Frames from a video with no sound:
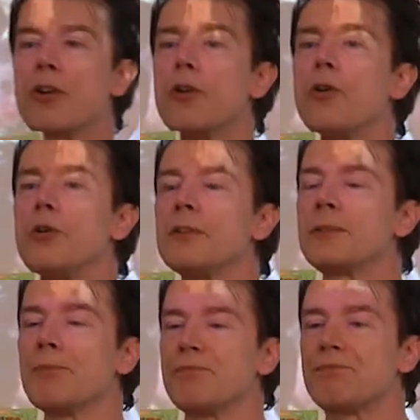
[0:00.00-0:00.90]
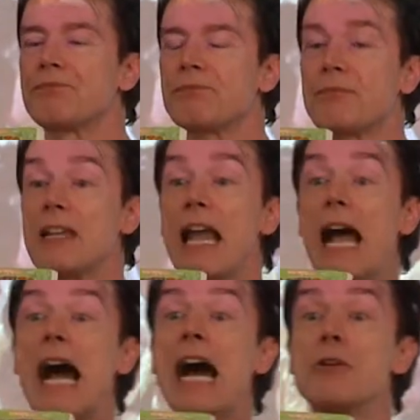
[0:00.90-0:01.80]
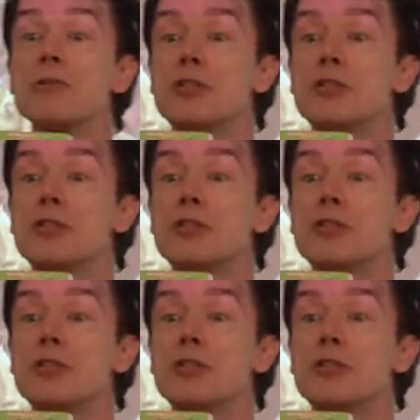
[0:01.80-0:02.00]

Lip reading: called How